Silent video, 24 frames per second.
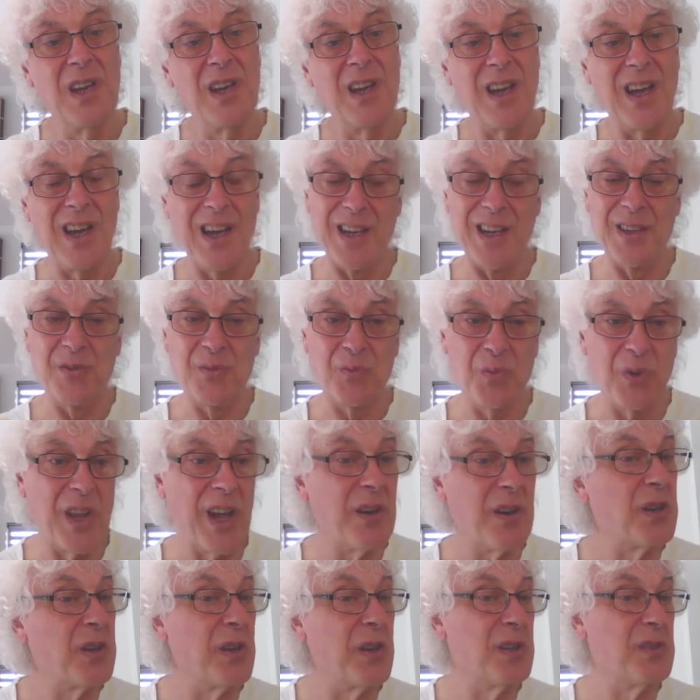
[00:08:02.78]
and
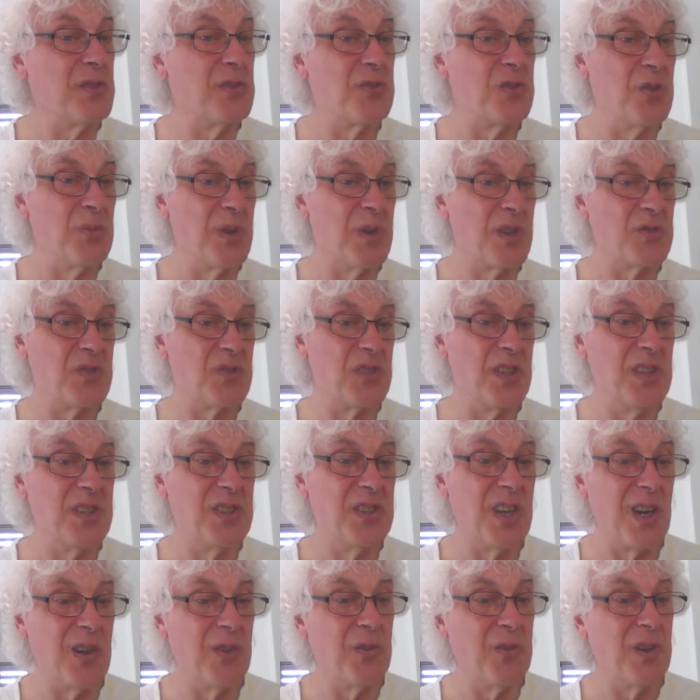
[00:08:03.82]
without going into too much
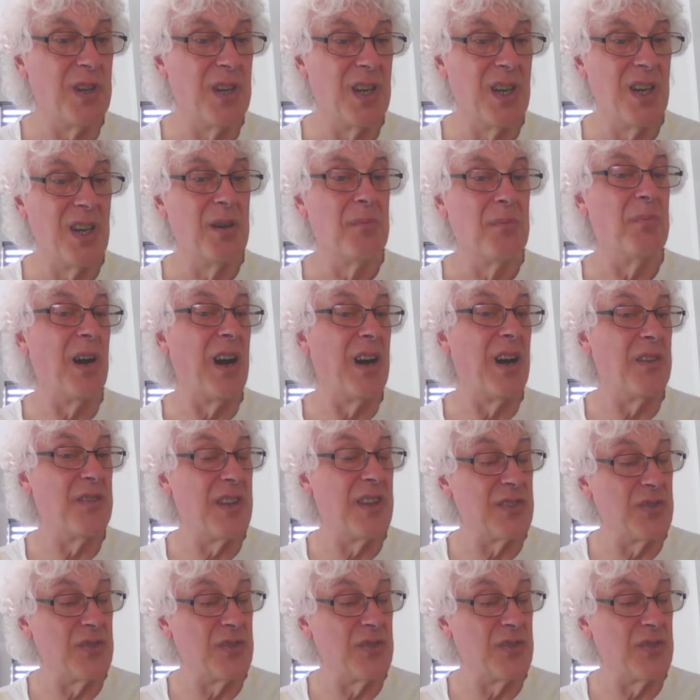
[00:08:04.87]
detail, but that's